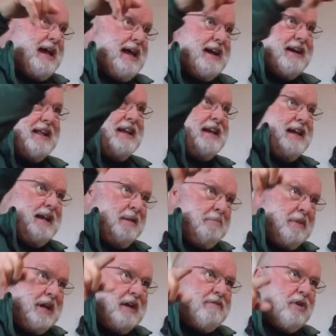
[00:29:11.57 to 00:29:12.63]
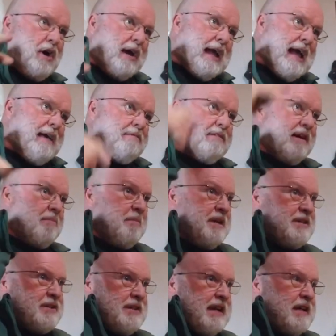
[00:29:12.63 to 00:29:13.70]
had it in many of our Catholic
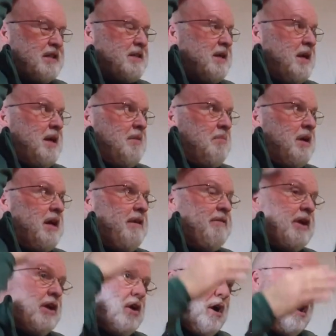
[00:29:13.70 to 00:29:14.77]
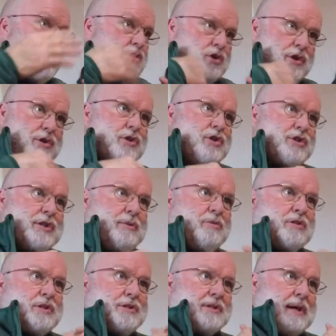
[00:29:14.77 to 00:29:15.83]
mystics, but even in our churches, it
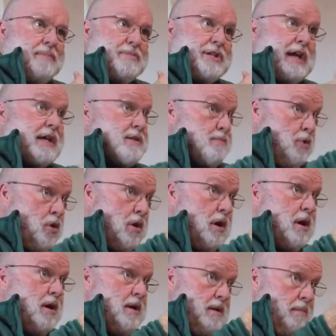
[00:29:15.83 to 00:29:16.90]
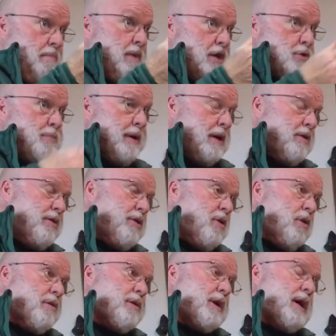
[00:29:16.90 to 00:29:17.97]
was a subtext. More, much better in the
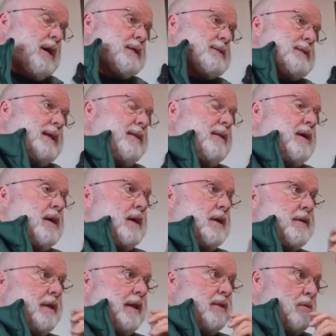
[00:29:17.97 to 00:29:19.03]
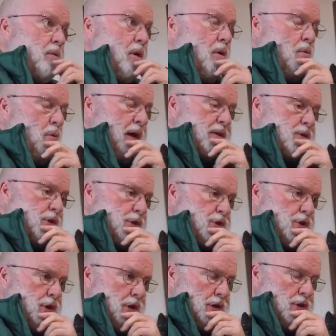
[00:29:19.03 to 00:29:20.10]
Orthodox than the, than the Western
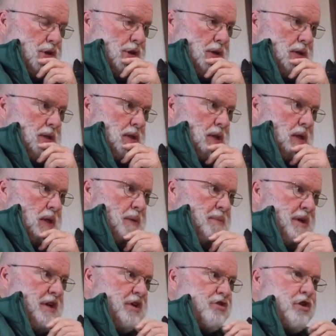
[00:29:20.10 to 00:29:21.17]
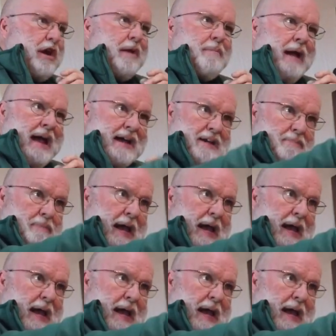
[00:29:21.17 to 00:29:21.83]
church. Because you had Mac,